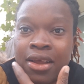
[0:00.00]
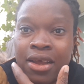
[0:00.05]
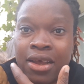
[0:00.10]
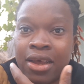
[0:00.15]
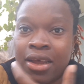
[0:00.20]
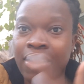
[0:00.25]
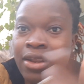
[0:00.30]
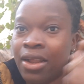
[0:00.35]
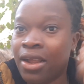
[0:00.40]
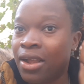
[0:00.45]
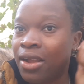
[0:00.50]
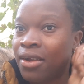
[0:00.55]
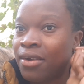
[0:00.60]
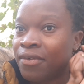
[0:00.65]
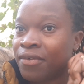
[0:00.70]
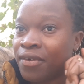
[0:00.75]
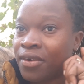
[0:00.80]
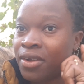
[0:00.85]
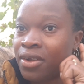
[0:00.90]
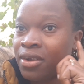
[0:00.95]
and
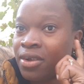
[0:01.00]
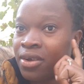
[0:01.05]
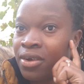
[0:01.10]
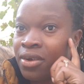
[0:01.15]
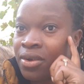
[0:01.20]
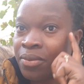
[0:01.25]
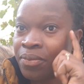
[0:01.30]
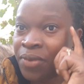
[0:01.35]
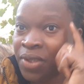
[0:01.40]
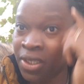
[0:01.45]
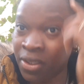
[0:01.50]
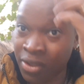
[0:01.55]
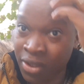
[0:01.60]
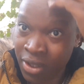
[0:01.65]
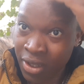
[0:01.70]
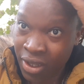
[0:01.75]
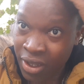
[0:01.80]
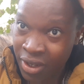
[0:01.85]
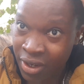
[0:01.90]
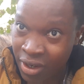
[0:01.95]
have his
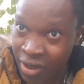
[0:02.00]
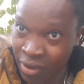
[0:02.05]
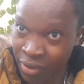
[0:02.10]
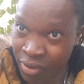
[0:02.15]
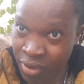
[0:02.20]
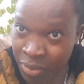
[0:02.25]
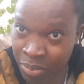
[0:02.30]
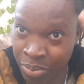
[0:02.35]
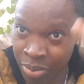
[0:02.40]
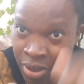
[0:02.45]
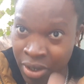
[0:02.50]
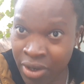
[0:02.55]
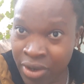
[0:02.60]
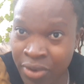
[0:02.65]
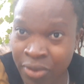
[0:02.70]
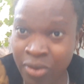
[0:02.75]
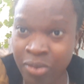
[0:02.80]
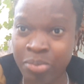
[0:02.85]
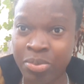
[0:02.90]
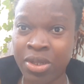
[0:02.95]
ear the
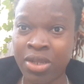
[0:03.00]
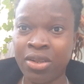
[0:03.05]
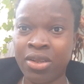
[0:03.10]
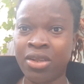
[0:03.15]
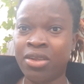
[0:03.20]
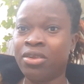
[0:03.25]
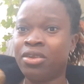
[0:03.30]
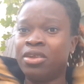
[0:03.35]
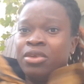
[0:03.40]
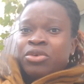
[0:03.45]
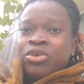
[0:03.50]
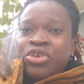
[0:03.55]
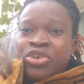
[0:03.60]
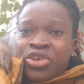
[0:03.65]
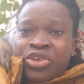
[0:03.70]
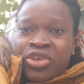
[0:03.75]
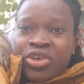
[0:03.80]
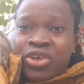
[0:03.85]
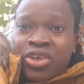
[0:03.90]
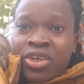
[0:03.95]
burn up in
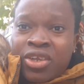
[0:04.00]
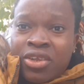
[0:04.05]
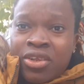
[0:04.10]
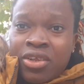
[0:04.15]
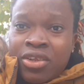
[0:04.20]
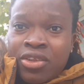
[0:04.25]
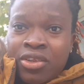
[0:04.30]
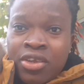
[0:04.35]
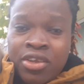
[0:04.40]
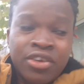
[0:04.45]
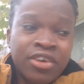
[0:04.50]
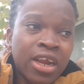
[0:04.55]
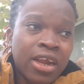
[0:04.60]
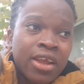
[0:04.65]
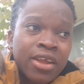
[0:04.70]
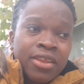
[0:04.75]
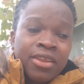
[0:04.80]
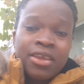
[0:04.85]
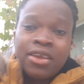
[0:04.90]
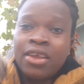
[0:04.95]
shirt, the
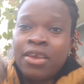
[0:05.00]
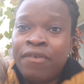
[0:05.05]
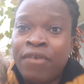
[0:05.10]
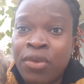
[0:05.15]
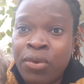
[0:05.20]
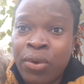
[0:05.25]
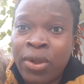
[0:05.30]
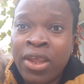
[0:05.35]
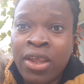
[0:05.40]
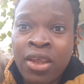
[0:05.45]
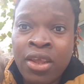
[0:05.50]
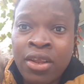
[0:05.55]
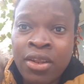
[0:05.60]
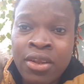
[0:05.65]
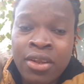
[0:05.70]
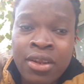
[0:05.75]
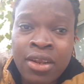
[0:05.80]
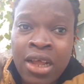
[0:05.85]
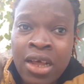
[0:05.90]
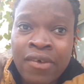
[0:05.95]
jacket, even though he
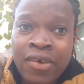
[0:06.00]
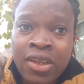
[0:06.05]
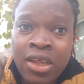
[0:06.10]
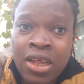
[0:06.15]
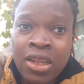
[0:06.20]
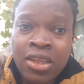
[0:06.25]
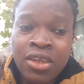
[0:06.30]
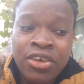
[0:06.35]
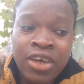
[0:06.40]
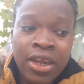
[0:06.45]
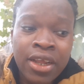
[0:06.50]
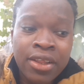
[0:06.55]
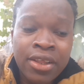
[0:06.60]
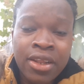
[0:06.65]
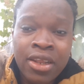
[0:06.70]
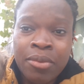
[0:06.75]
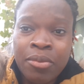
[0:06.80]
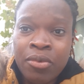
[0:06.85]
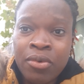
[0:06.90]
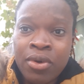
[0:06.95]
didn't have the jacket
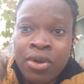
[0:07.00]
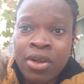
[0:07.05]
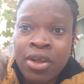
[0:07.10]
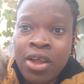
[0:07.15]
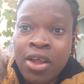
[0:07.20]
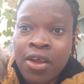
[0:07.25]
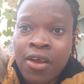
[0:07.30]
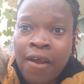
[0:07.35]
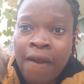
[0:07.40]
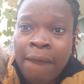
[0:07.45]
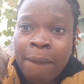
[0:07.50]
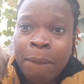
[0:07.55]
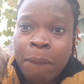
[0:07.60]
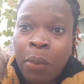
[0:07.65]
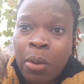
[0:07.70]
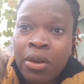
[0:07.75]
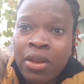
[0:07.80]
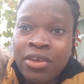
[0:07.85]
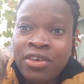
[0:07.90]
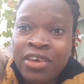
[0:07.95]
anymore,
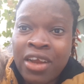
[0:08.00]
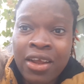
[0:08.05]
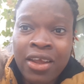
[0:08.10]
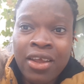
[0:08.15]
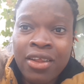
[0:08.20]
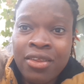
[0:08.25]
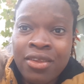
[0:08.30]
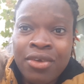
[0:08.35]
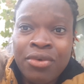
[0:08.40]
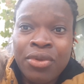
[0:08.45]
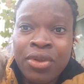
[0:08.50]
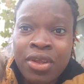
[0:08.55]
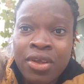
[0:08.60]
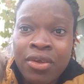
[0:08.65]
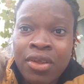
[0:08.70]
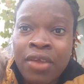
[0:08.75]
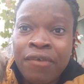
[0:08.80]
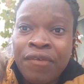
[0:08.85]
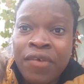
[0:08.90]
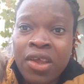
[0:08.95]
but the jacket could,
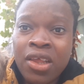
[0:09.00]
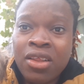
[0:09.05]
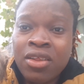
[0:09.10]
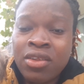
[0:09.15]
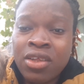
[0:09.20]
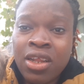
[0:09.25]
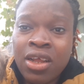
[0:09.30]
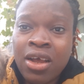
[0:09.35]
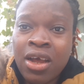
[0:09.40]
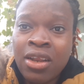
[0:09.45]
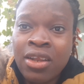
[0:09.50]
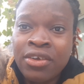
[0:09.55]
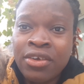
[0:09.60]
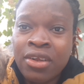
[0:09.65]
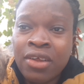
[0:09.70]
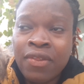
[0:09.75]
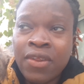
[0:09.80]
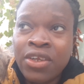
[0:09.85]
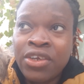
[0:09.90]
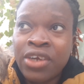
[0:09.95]
if you see the condition
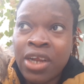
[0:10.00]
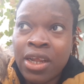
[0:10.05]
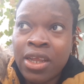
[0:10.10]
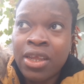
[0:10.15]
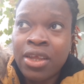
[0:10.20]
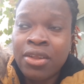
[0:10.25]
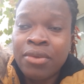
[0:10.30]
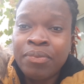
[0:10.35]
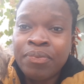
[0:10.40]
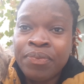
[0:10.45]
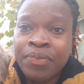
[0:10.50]
of the jacket,